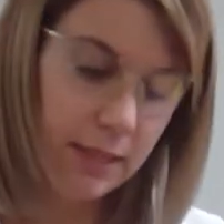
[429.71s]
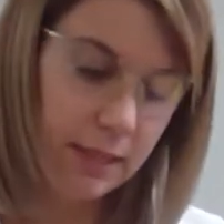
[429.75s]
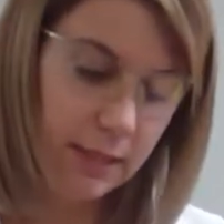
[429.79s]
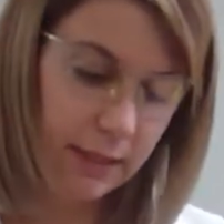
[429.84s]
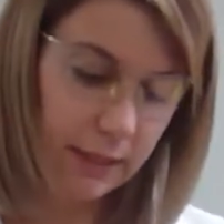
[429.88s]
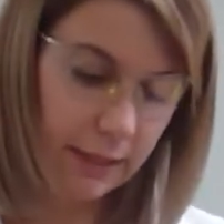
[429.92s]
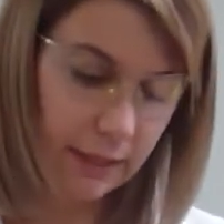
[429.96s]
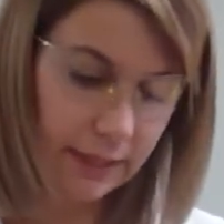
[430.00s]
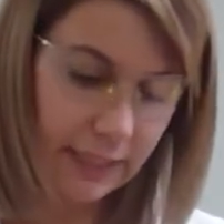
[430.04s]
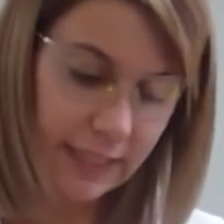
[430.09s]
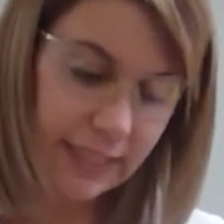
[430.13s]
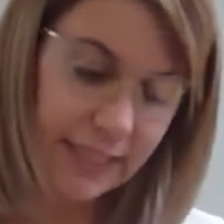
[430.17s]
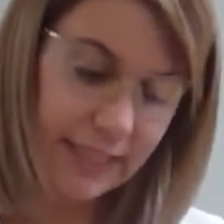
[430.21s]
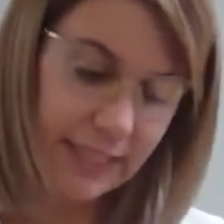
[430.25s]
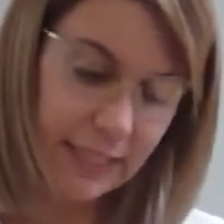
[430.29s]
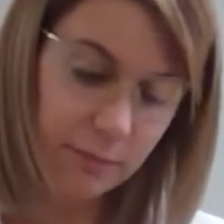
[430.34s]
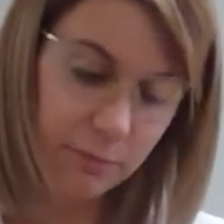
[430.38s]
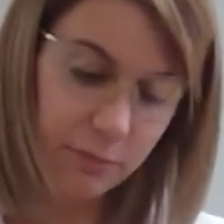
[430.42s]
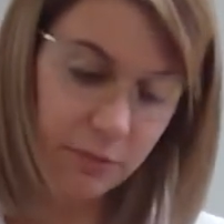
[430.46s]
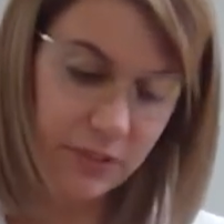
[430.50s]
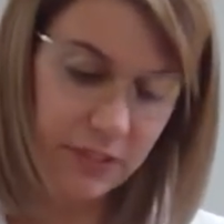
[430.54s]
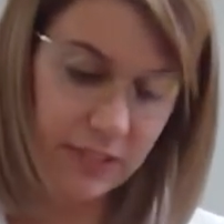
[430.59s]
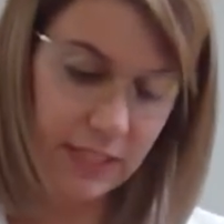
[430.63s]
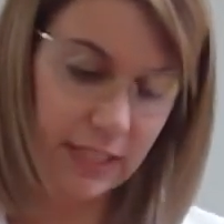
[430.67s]
The
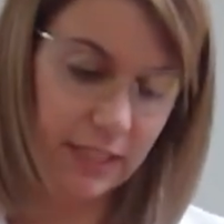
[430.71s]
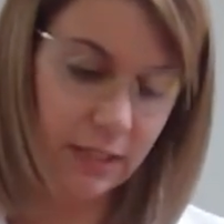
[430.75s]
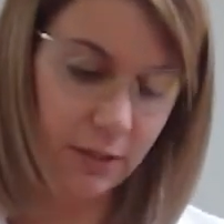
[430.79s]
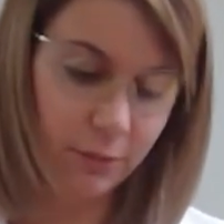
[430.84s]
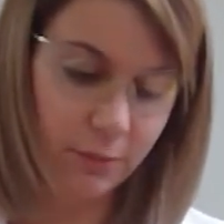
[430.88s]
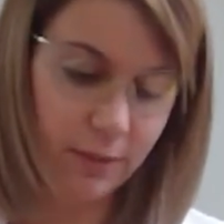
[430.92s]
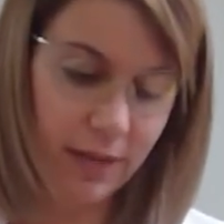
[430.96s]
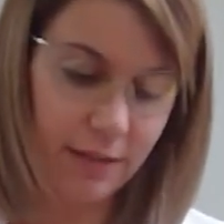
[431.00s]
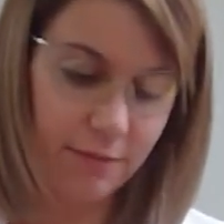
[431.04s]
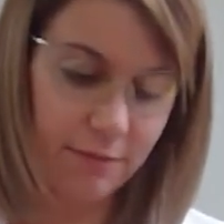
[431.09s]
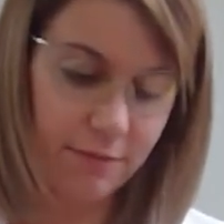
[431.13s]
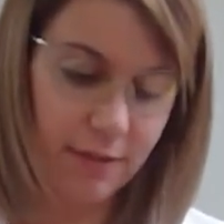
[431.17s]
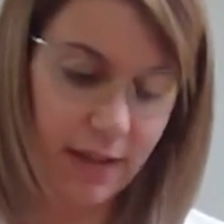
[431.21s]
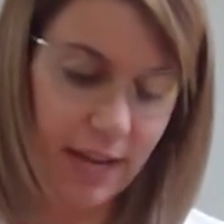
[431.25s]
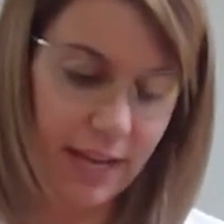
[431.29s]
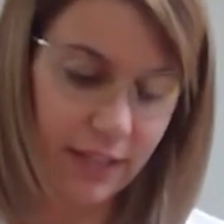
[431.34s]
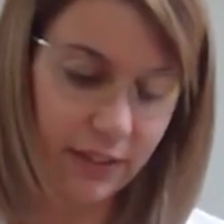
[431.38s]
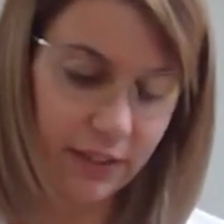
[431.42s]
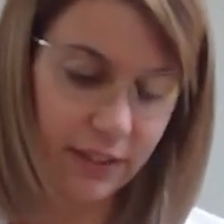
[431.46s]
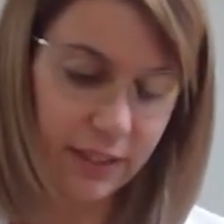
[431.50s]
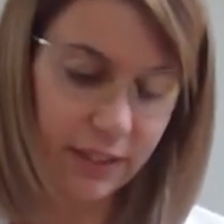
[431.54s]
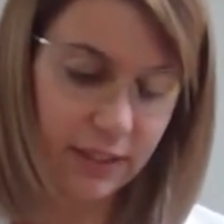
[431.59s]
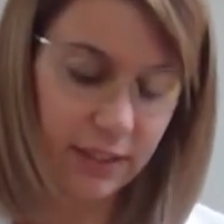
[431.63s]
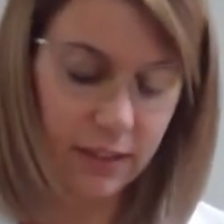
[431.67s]
lithium was like a
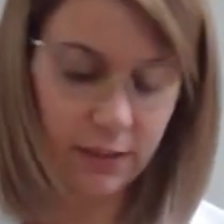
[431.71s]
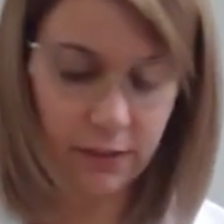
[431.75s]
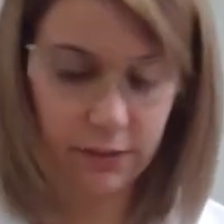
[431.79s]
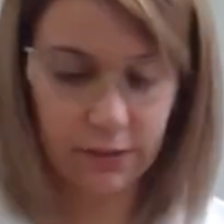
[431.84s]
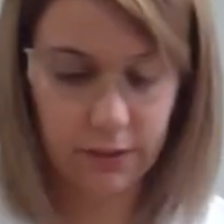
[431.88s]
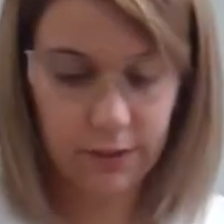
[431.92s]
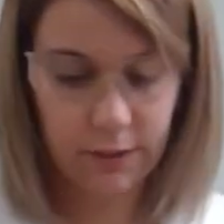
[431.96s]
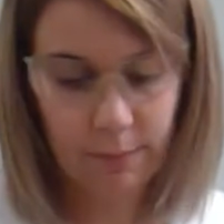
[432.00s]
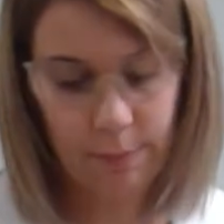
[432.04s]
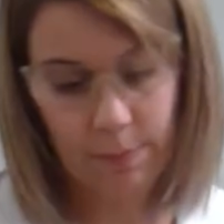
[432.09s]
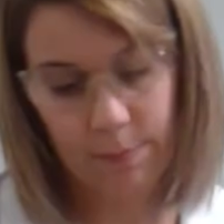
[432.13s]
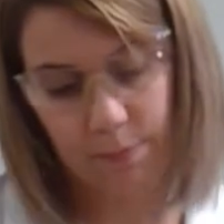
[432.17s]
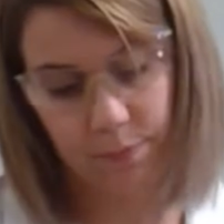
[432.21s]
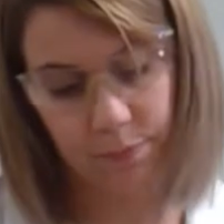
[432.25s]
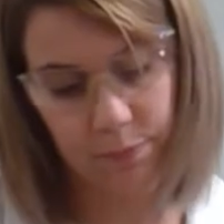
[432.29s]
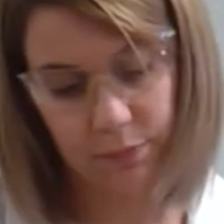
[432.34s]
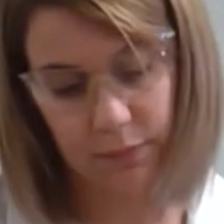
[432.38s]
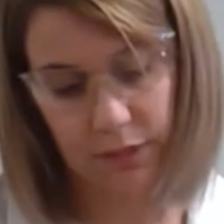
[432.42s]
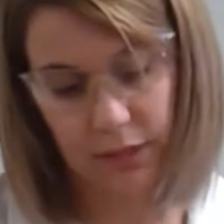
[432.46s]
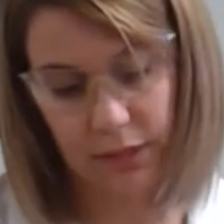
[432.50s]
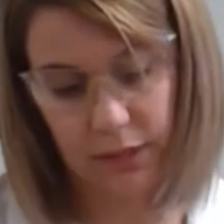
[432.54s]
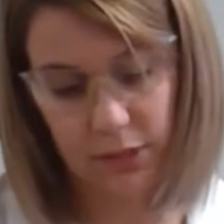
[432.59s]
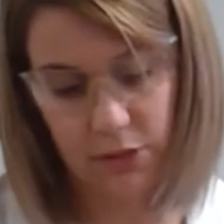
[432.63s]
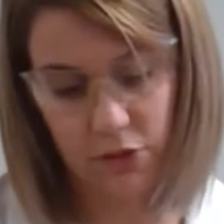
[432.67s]
red-violet color.
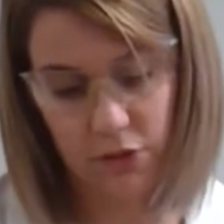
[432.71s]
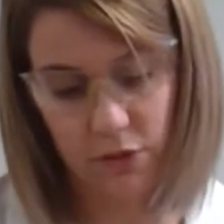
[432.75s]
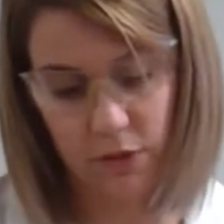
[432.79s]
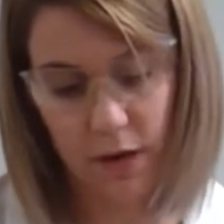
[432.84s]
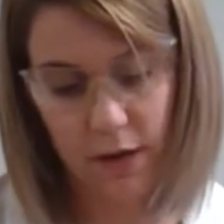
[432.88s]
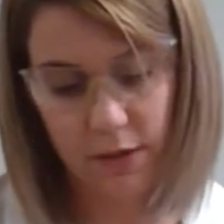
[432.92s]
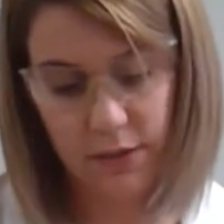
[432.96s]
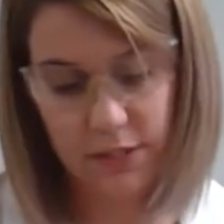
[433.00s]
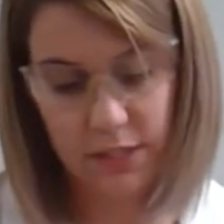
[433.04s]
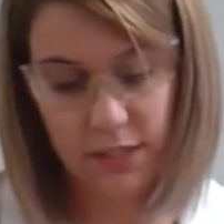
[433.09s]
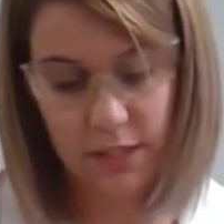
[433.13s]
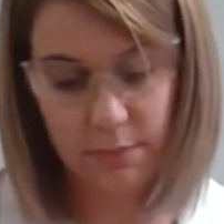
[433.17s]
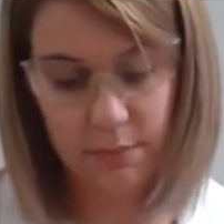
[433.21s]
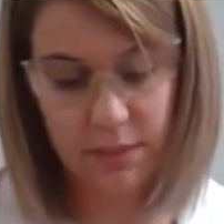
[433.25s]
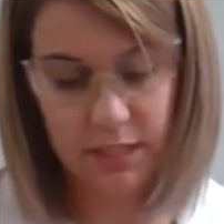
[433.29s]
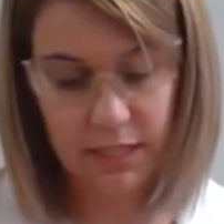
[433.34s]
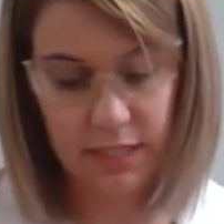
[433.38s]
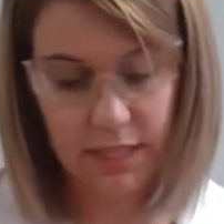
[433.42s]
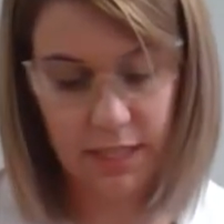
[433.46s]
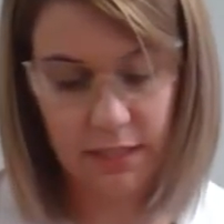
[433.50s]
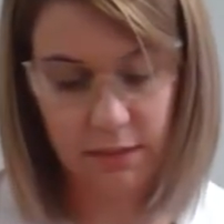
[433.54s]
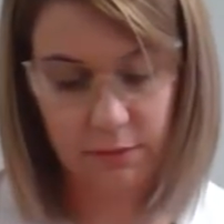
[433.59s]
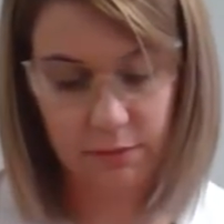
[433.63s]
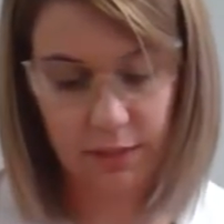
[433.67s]
The strontium is
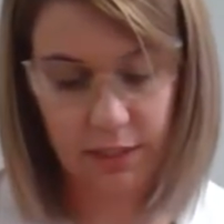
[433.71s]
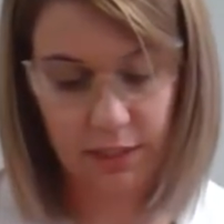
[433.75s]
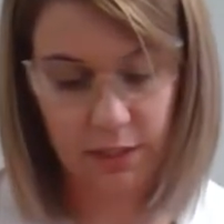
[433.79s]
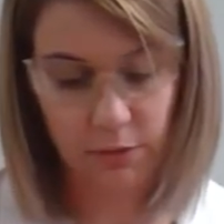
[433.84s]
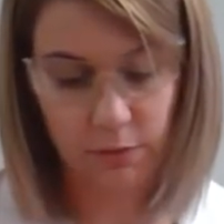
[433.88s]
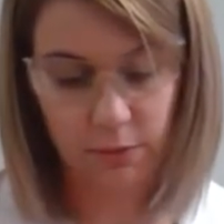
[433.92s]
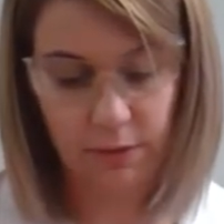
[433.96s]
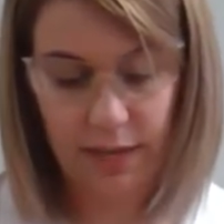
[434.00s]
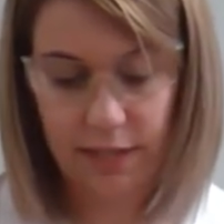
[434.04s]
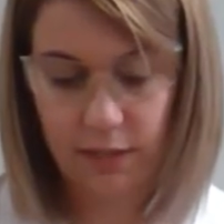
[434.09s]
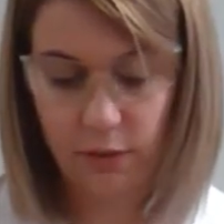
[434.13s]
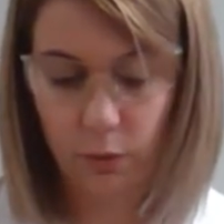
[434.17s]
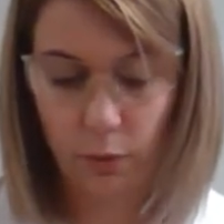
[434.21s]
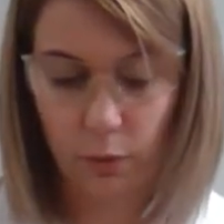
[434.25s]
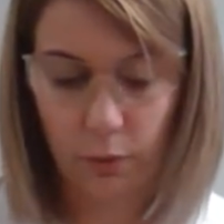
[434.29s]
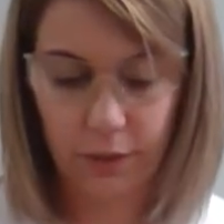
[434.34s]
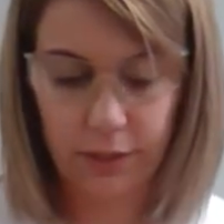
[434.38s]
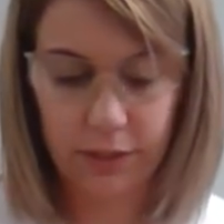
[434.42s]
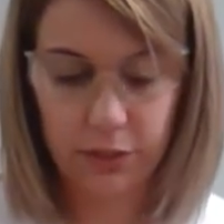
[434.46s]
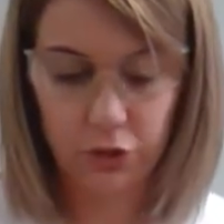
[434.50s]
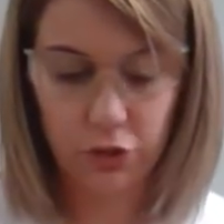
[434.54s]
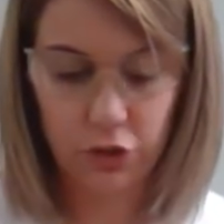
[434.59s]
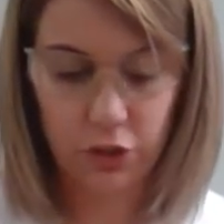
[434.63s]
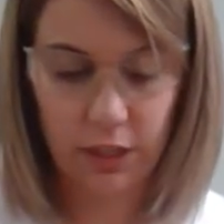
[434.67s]
kind of like a
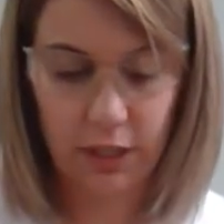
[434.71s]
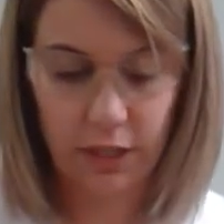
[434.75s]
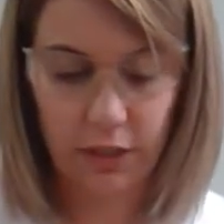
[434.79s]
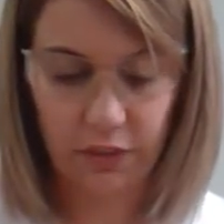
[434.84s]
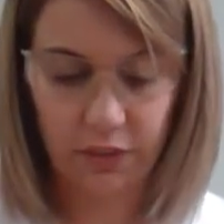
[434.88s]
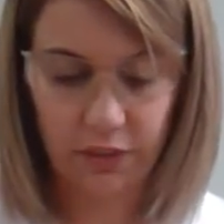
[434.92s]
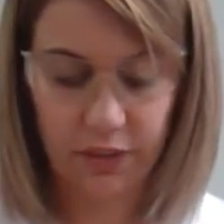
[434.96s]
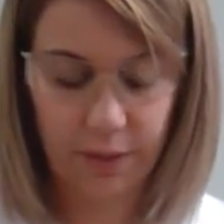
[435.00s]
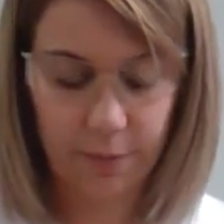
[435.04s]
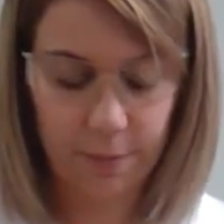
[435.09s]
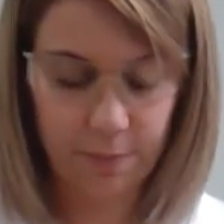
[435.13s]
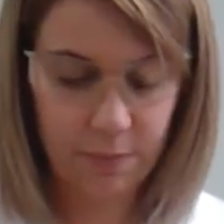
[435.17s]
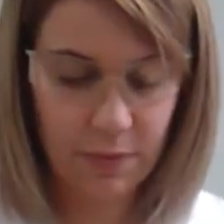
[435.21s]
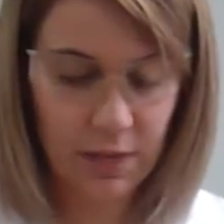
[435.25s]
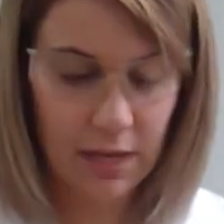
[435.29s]
red-orange color.